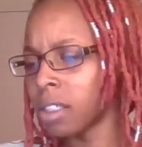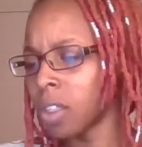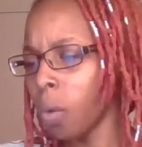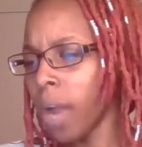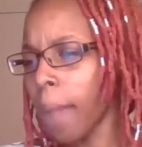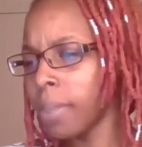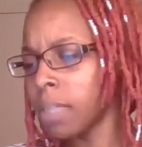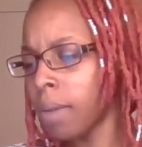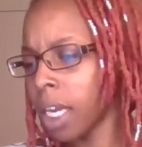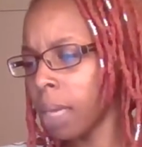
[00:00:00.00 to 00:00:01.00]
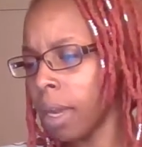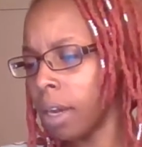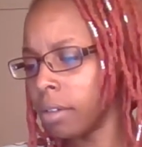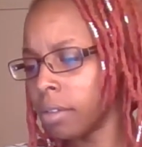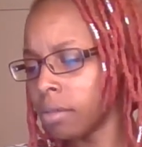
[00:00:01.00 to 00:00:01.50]
What happened to my
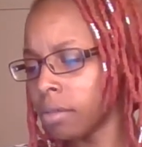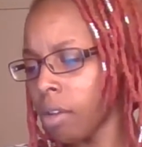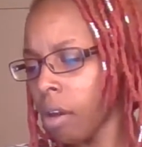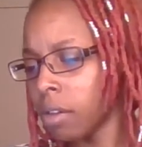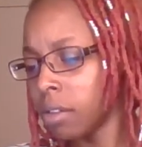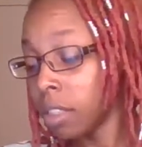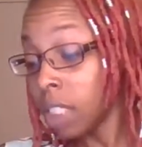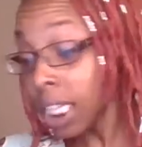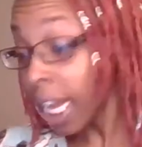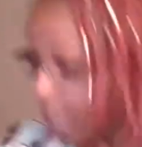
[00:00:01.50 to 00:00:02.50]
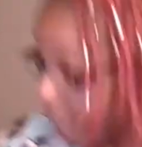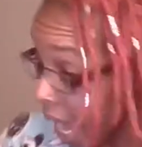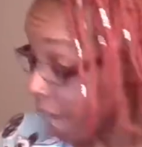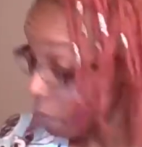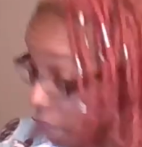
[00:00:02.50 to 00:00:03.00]
email? Did they
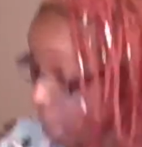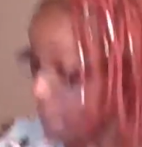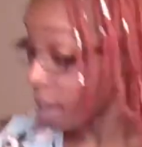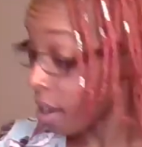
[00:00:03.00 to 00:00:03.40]
hack me?